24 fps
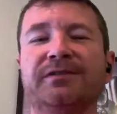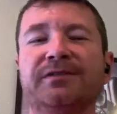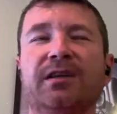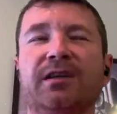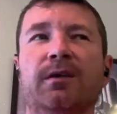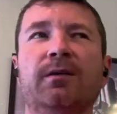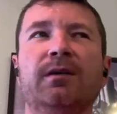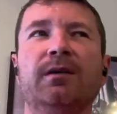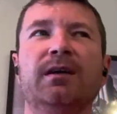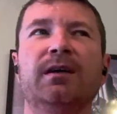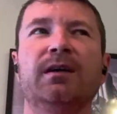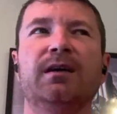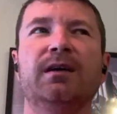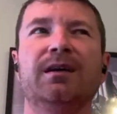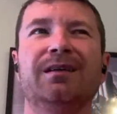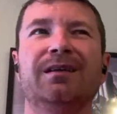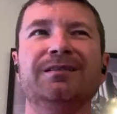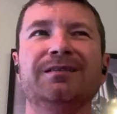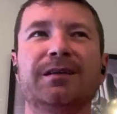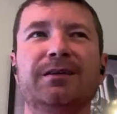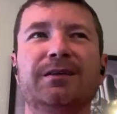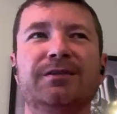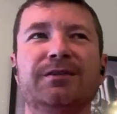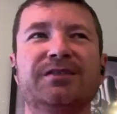So
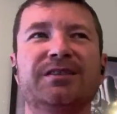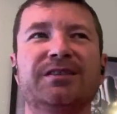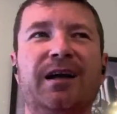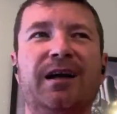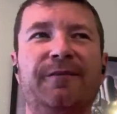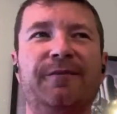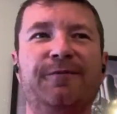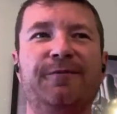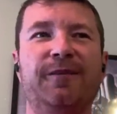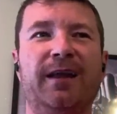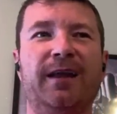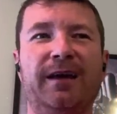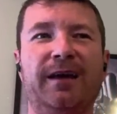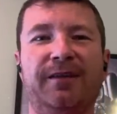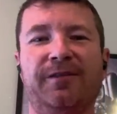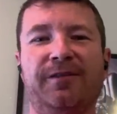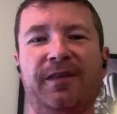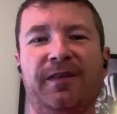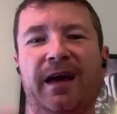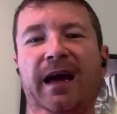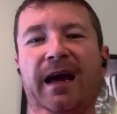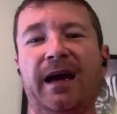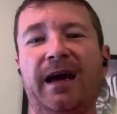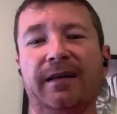little stuff like
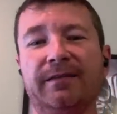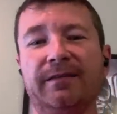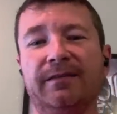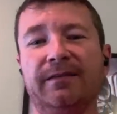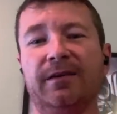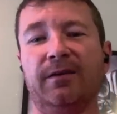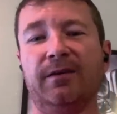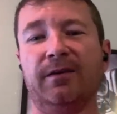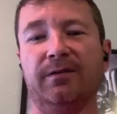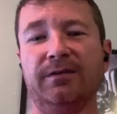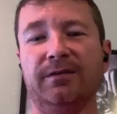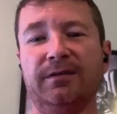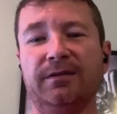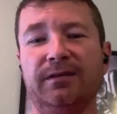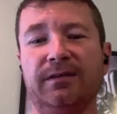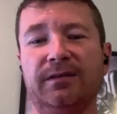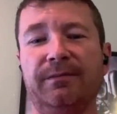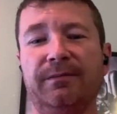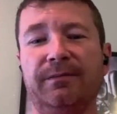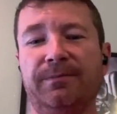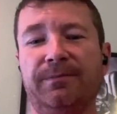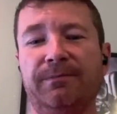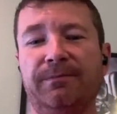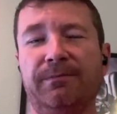that, you know,
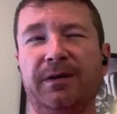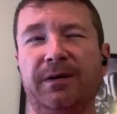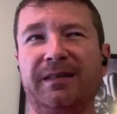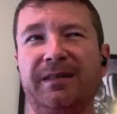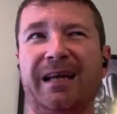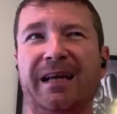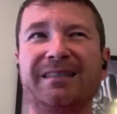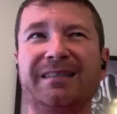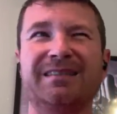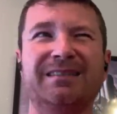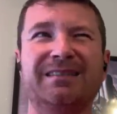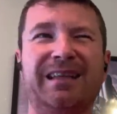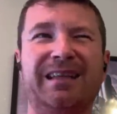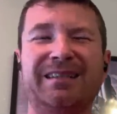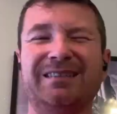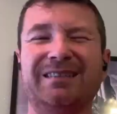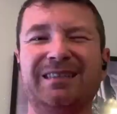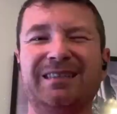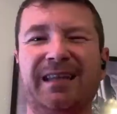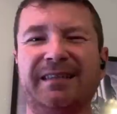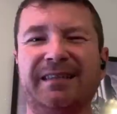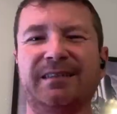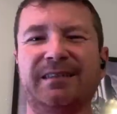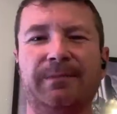but that's
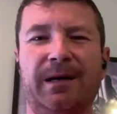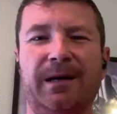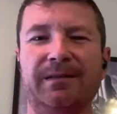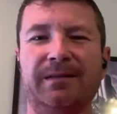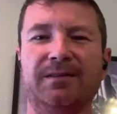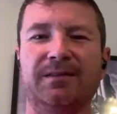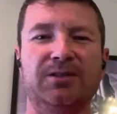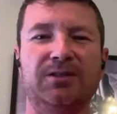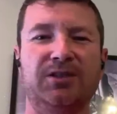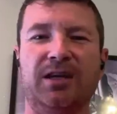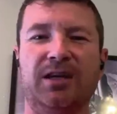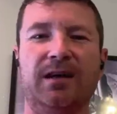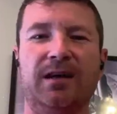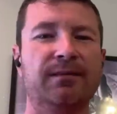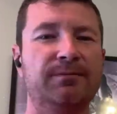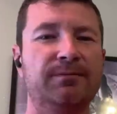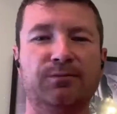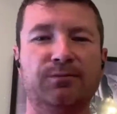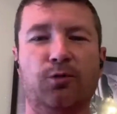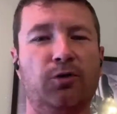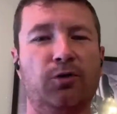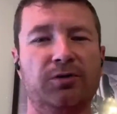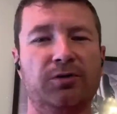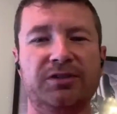less about the jet
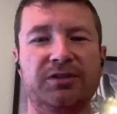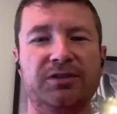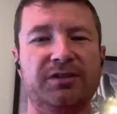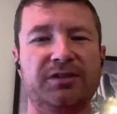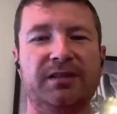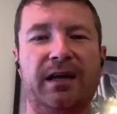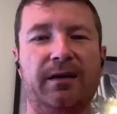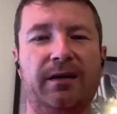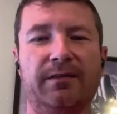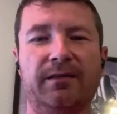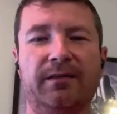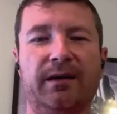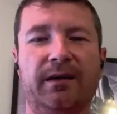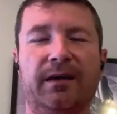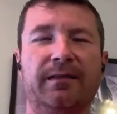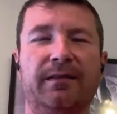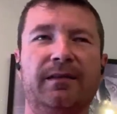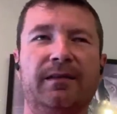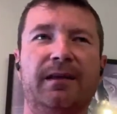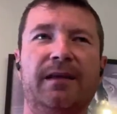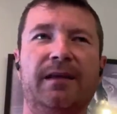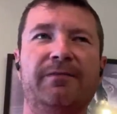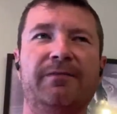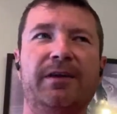and more just how
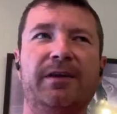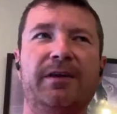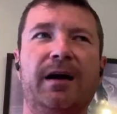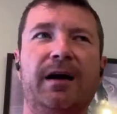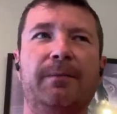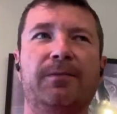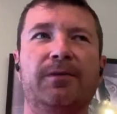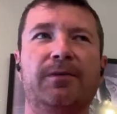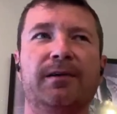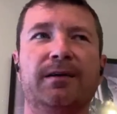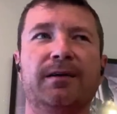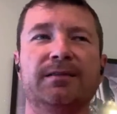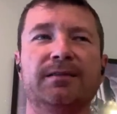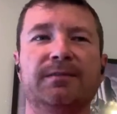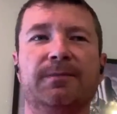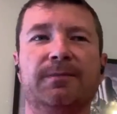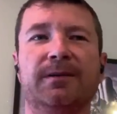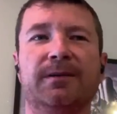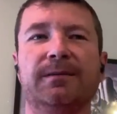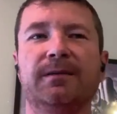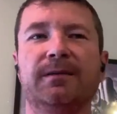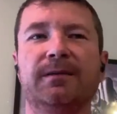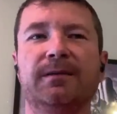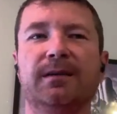the Navy operates.
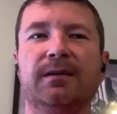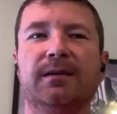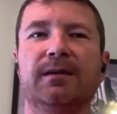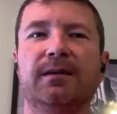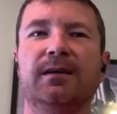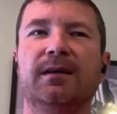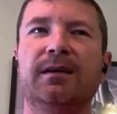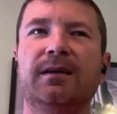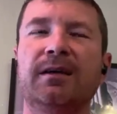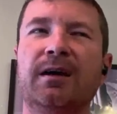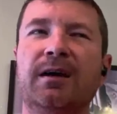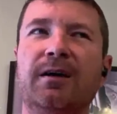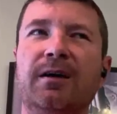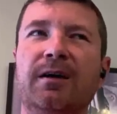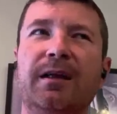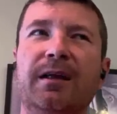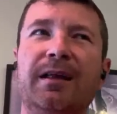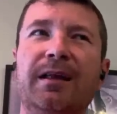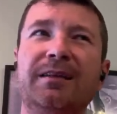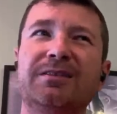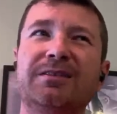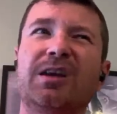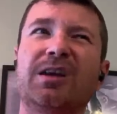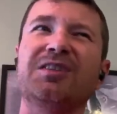But, you know,
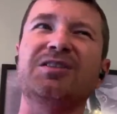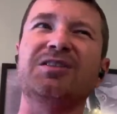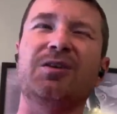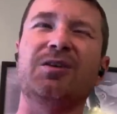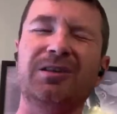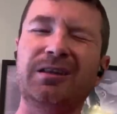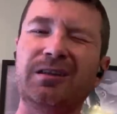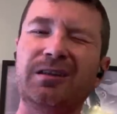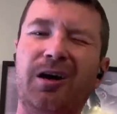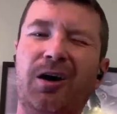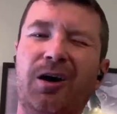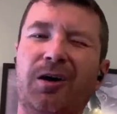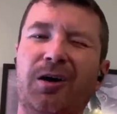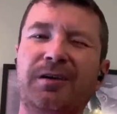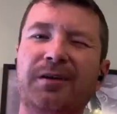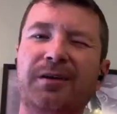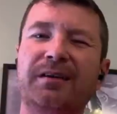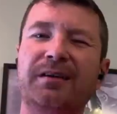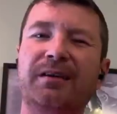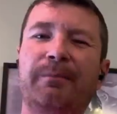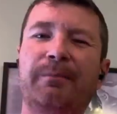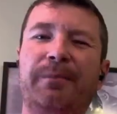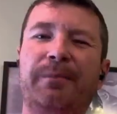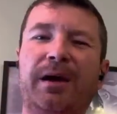it's also a little hard
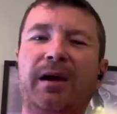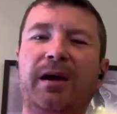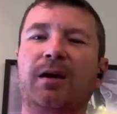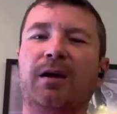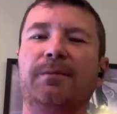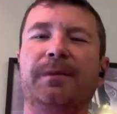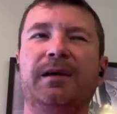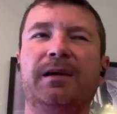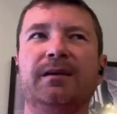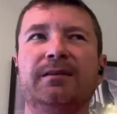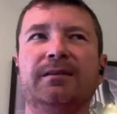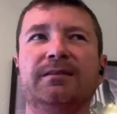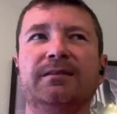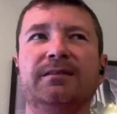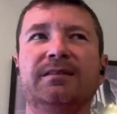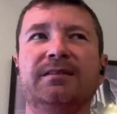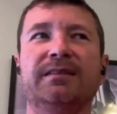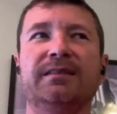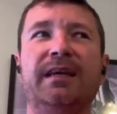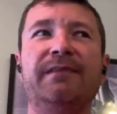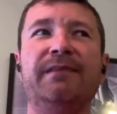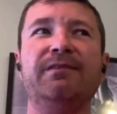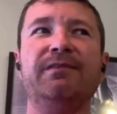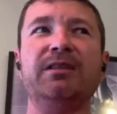to compare,
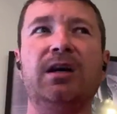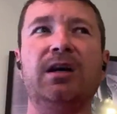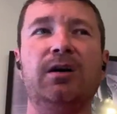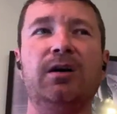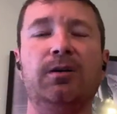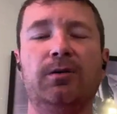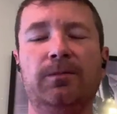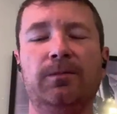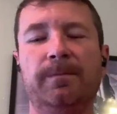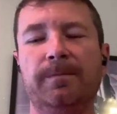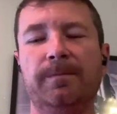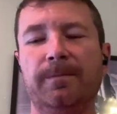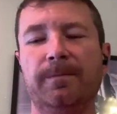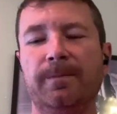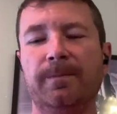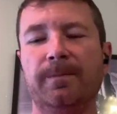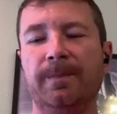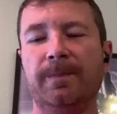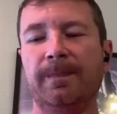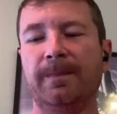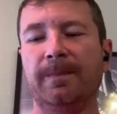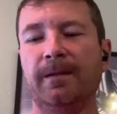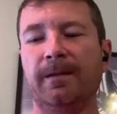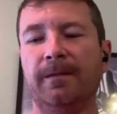because even though
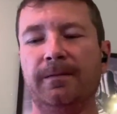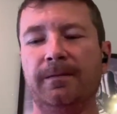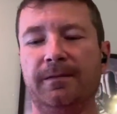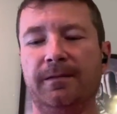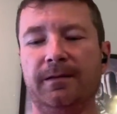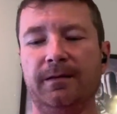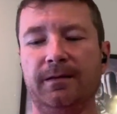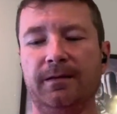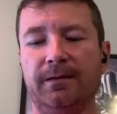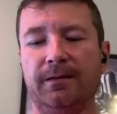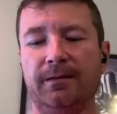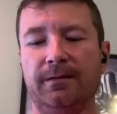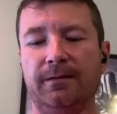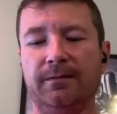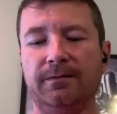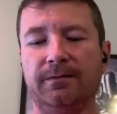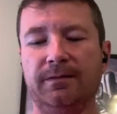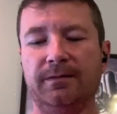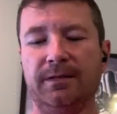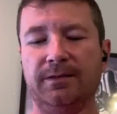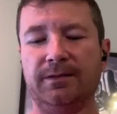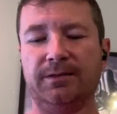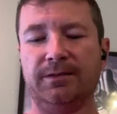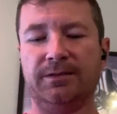the
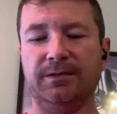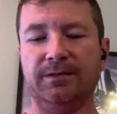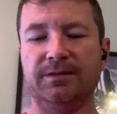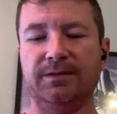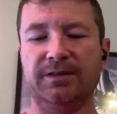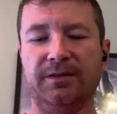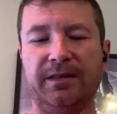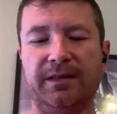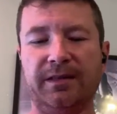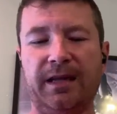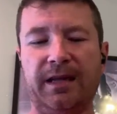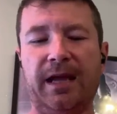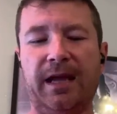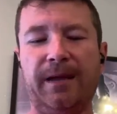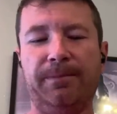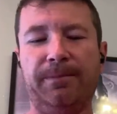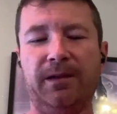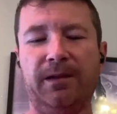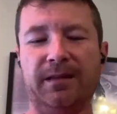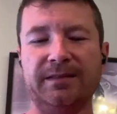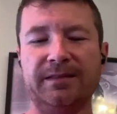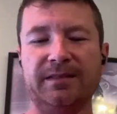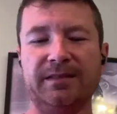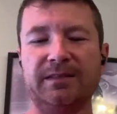
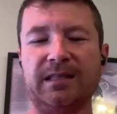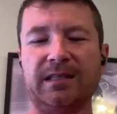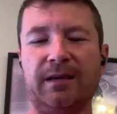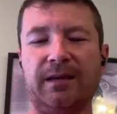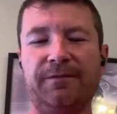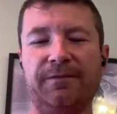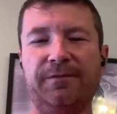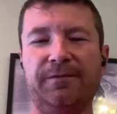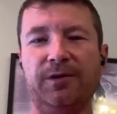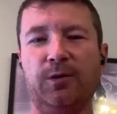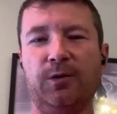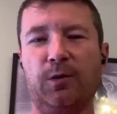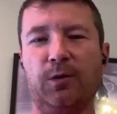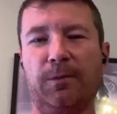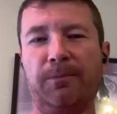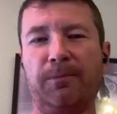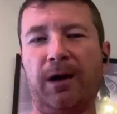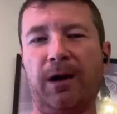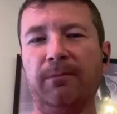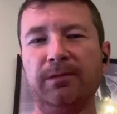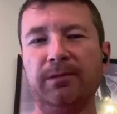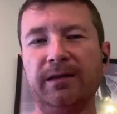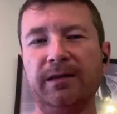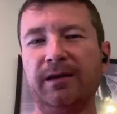A-pluses I flew were
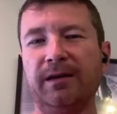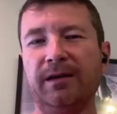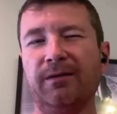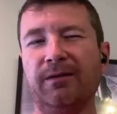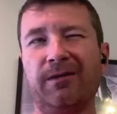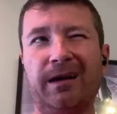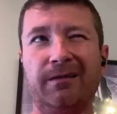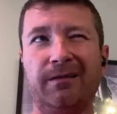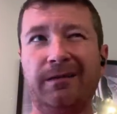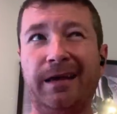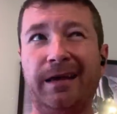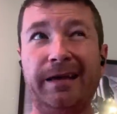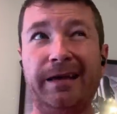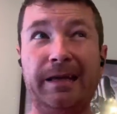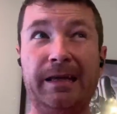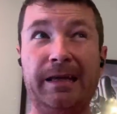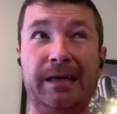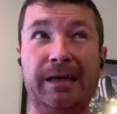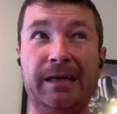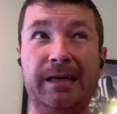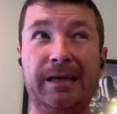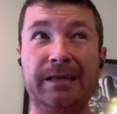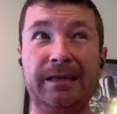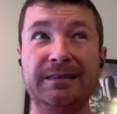probably around
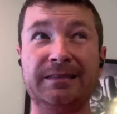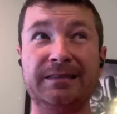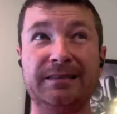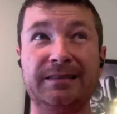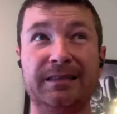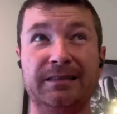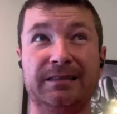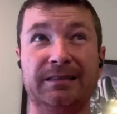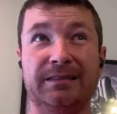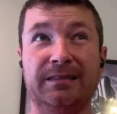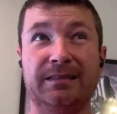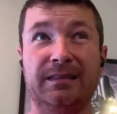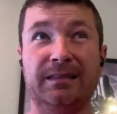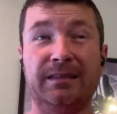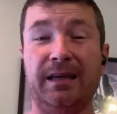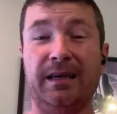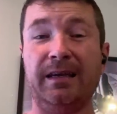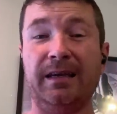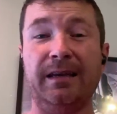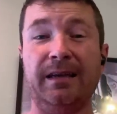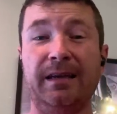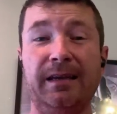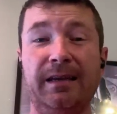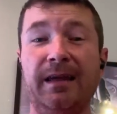86 to
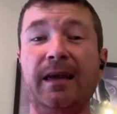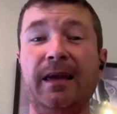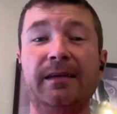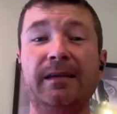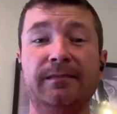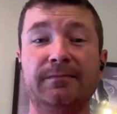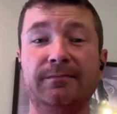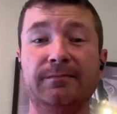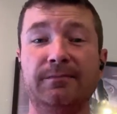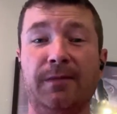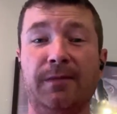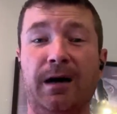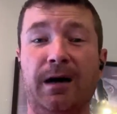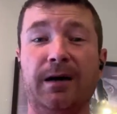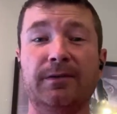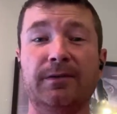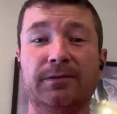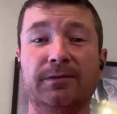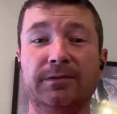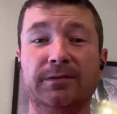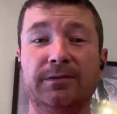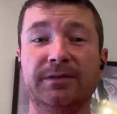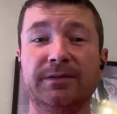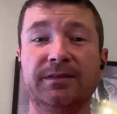88
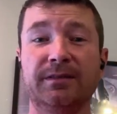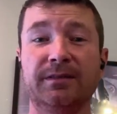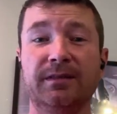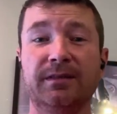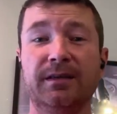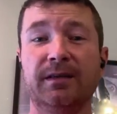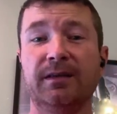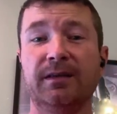models,